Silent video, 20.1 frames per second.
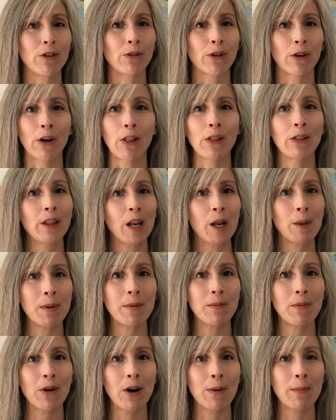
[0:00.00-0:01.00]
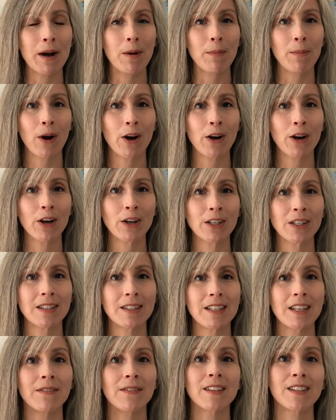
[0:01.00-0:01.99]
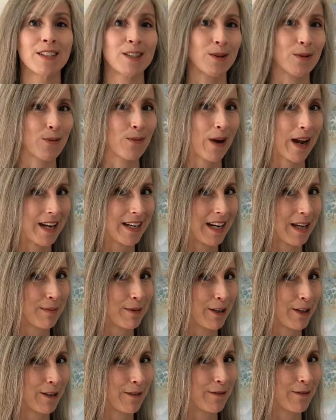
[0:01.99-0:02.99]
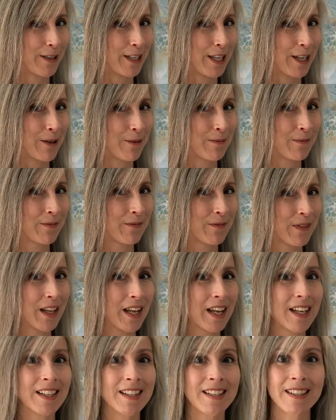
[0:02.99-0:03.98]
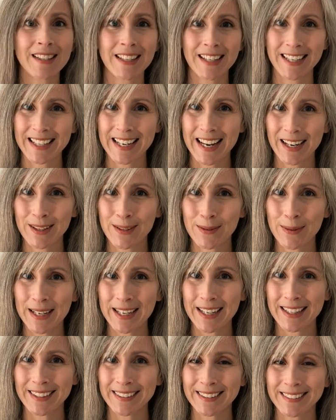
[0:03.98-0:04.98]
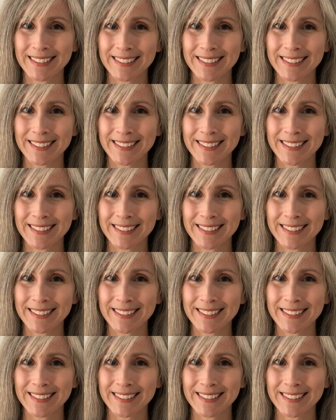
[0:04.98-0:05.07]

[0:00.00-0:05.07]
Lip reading: you learn a little bit more about Parker to see if it's the right neighborhood for you. See you next week.